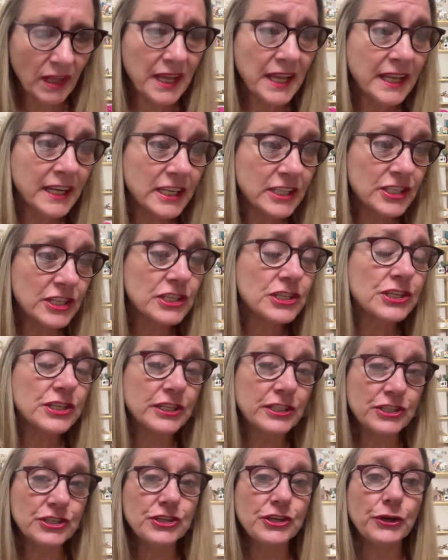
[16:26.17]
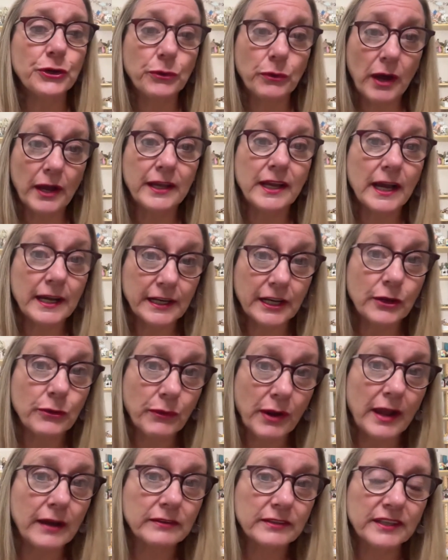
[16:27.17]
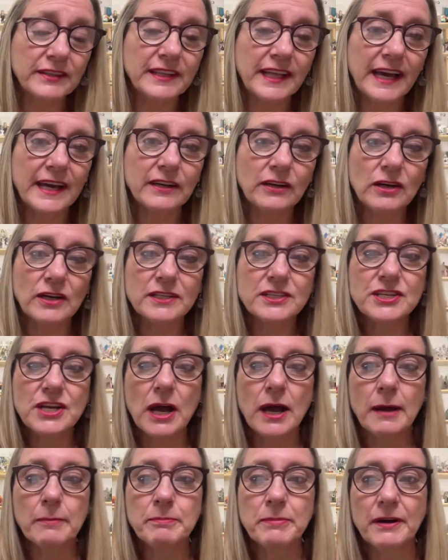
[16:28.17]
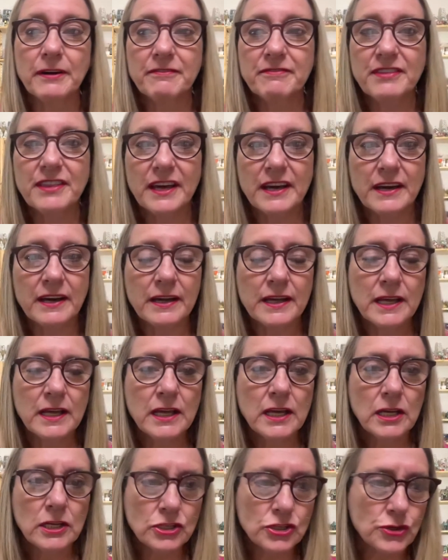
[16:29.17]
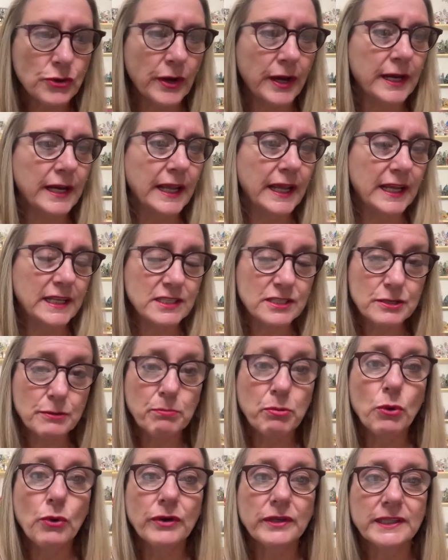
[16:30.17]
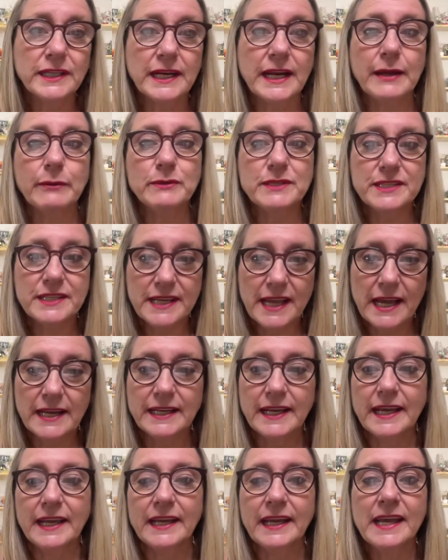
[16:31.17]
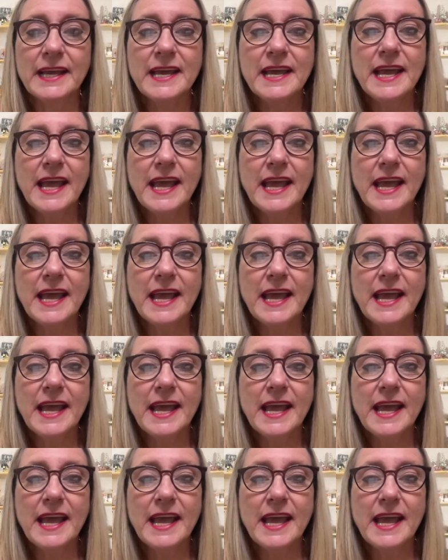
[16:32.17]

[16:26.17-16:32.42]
In addition to, I kind of grounded that on top of the training and support that I was getting.